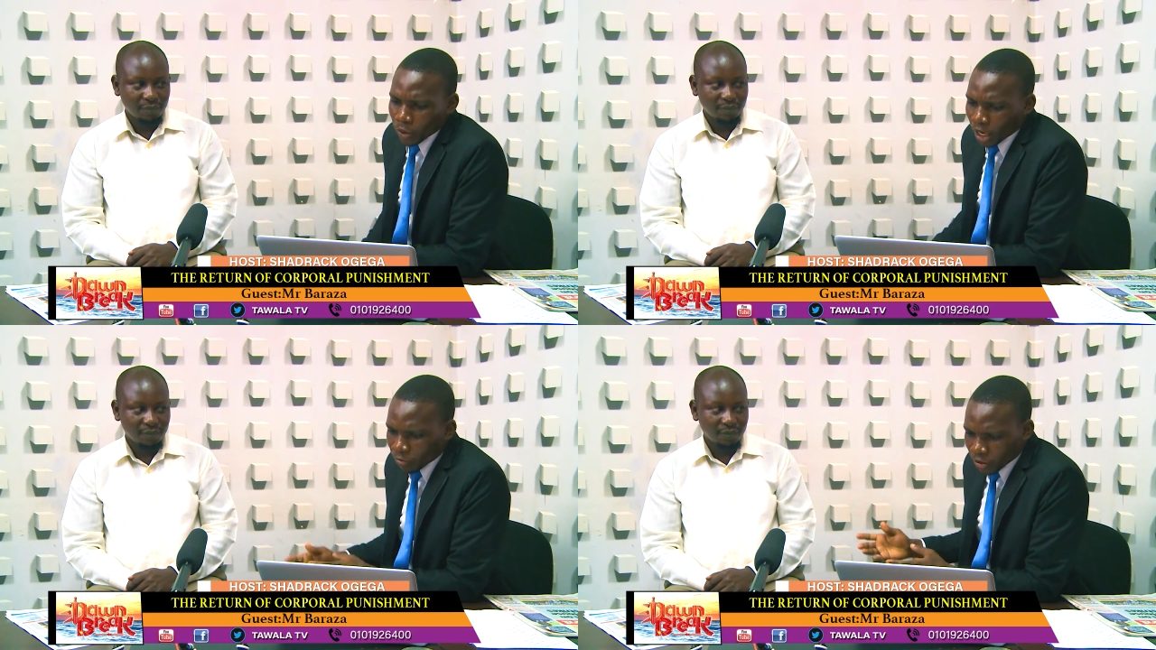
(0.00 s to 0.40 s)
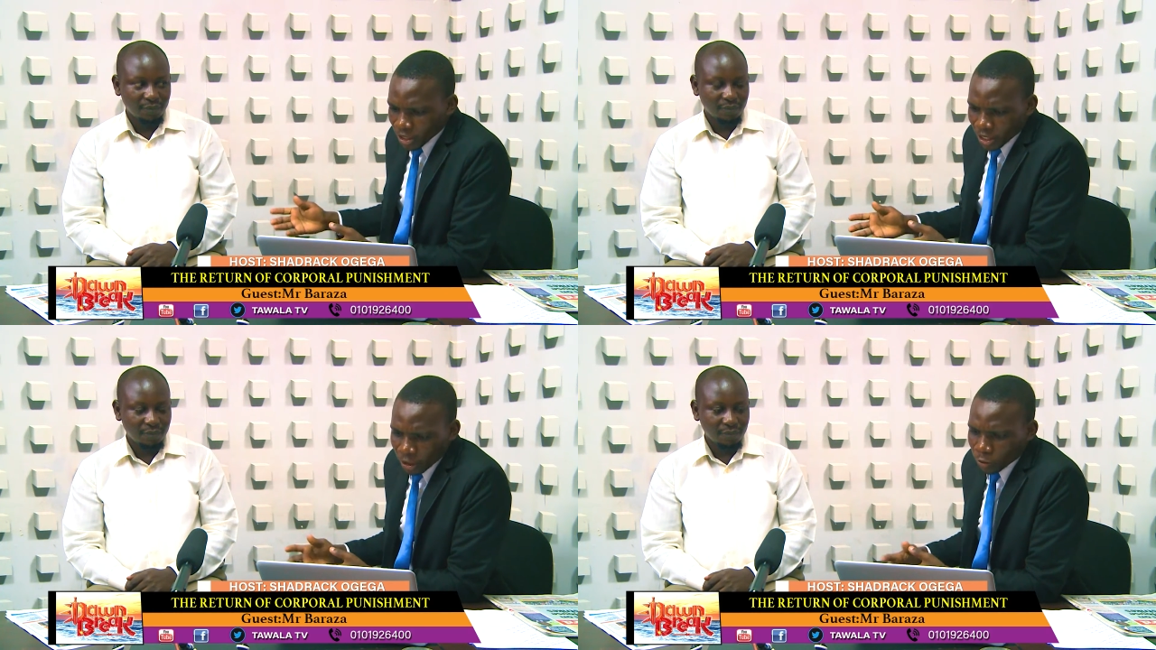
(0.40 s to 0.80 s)
Speaker 1: have this
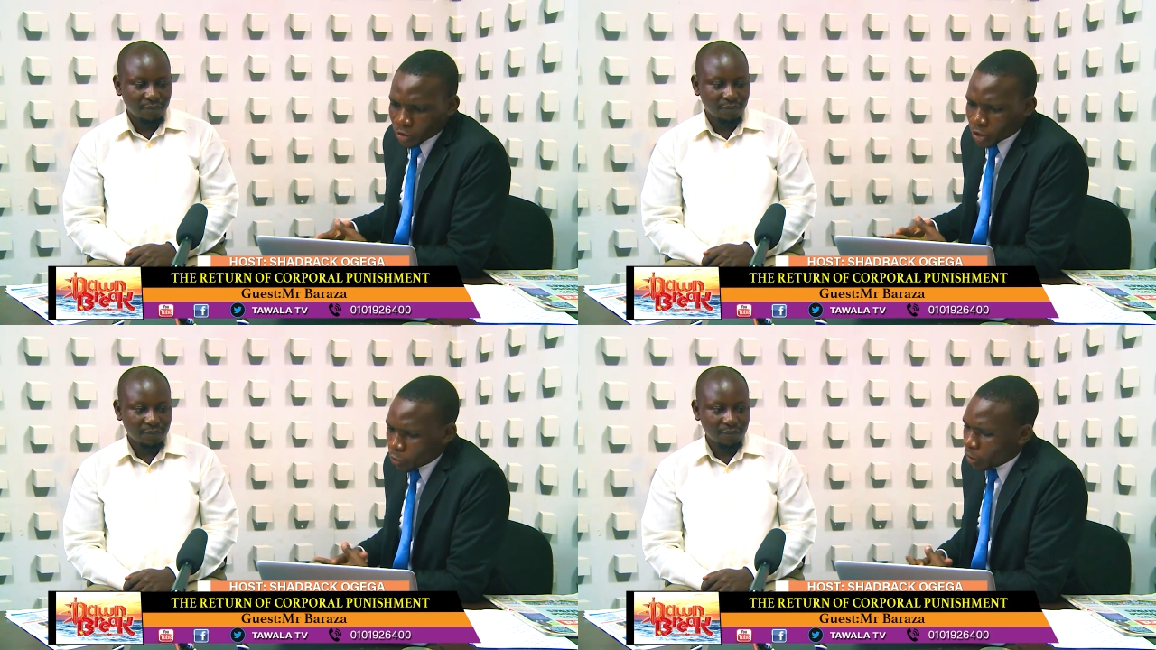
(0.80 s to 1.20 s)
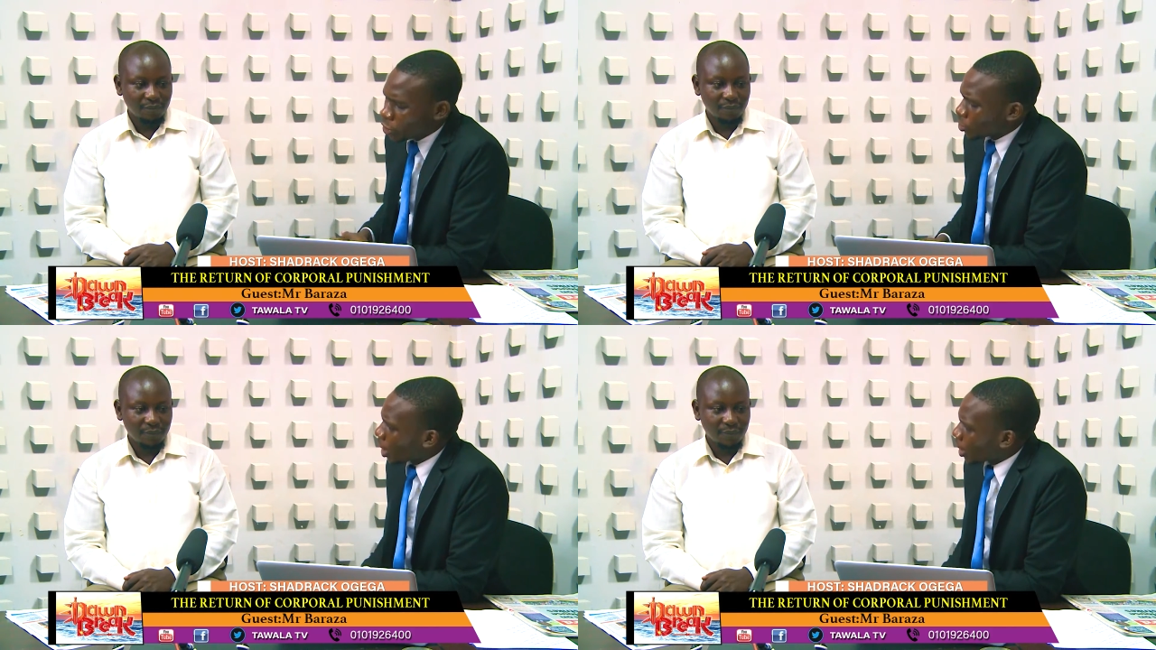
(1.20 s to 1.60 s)
kind of
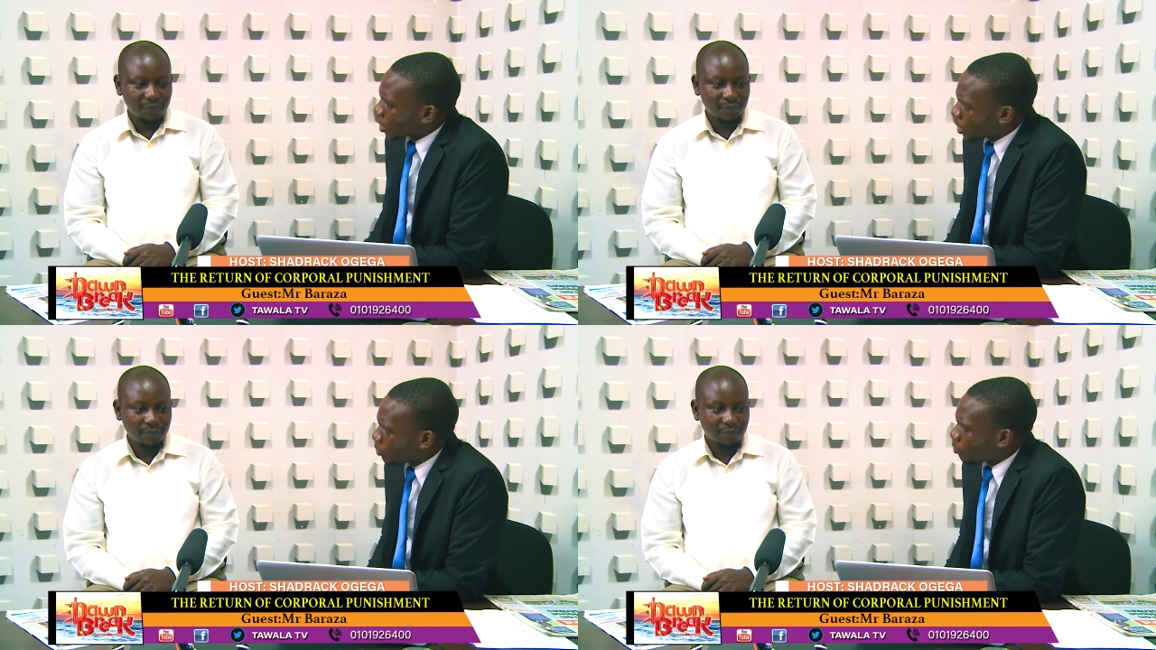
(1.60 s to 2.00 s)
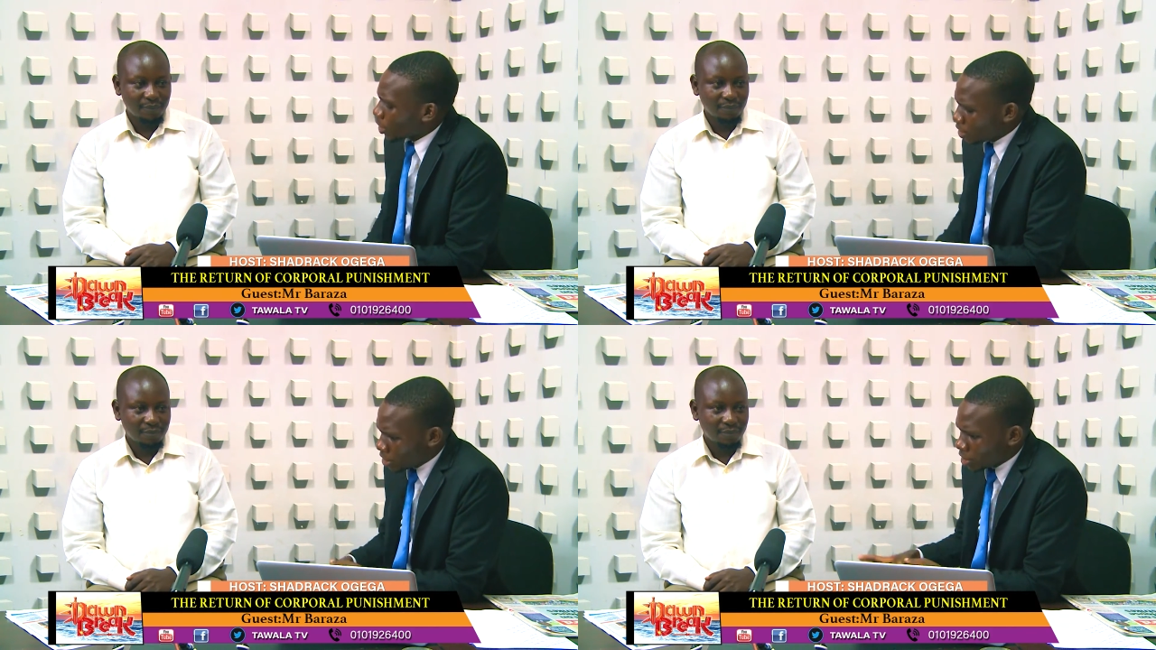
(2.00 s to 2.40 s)
situation currently
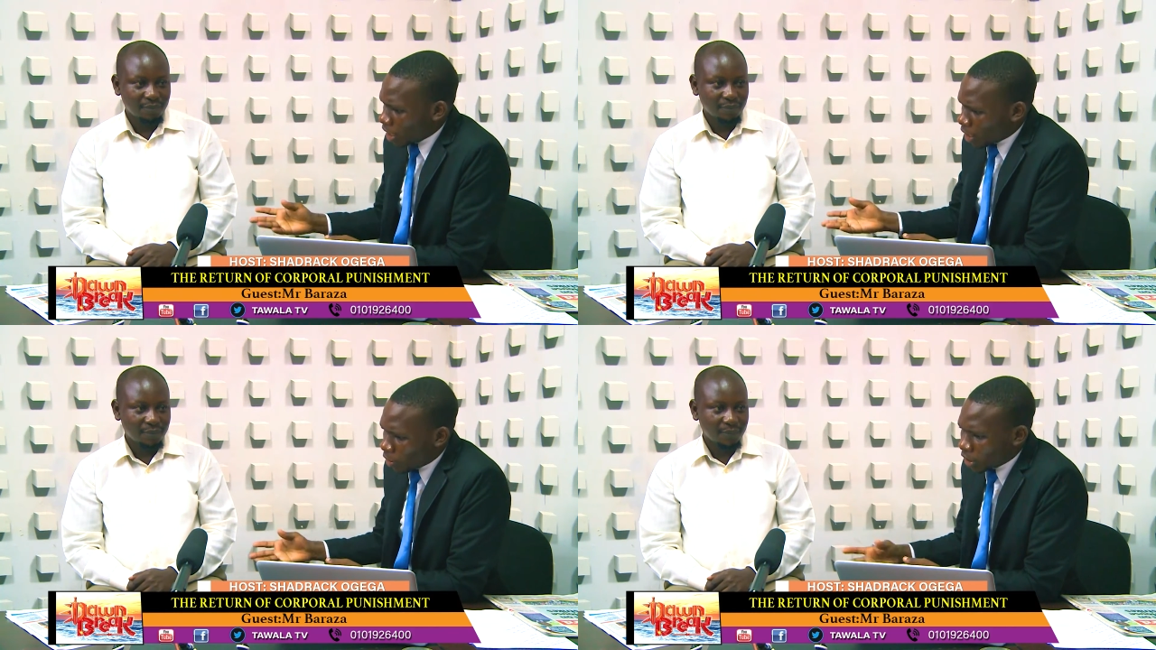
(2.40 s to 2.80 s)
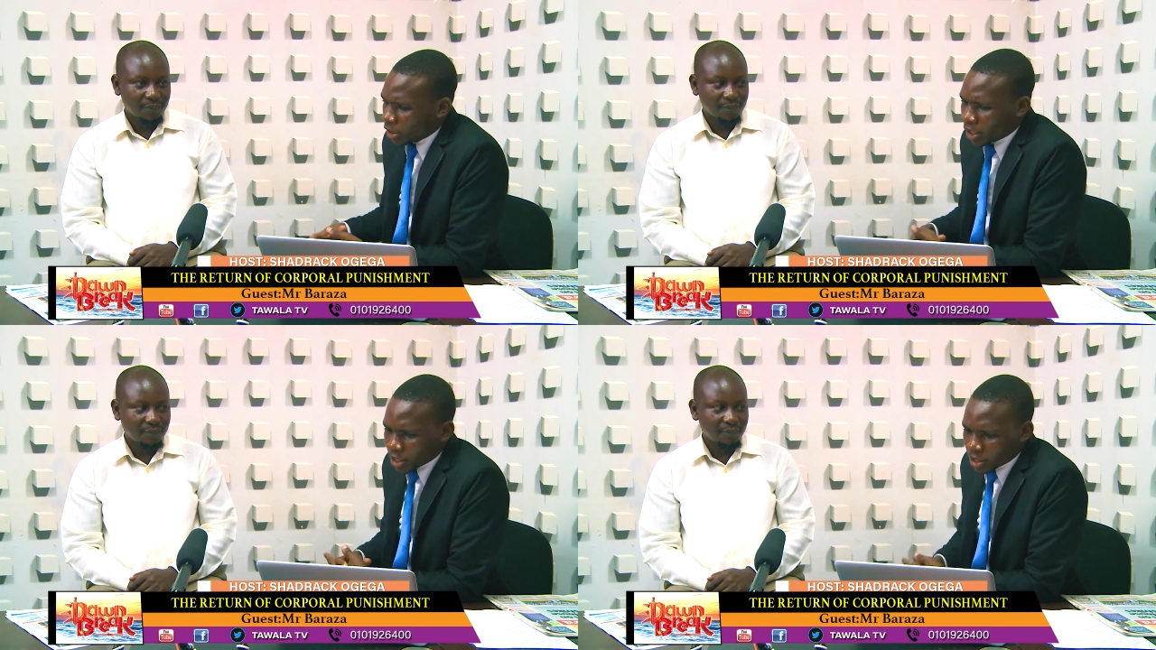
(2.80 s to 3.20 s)
facing our
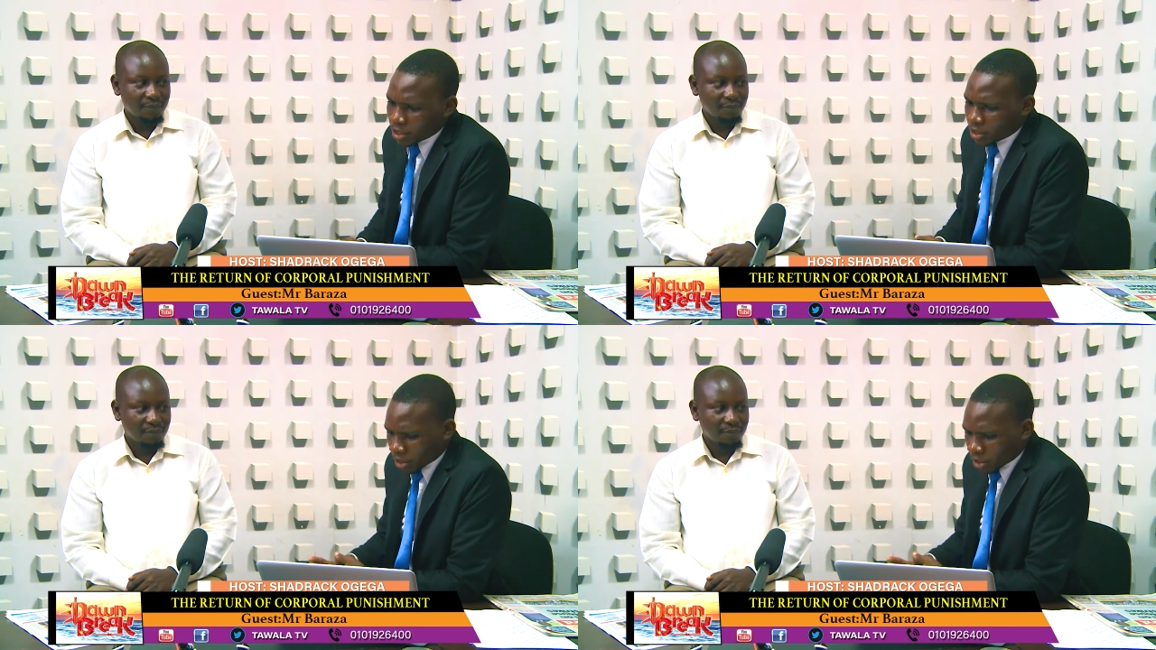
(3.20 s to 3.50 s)
kids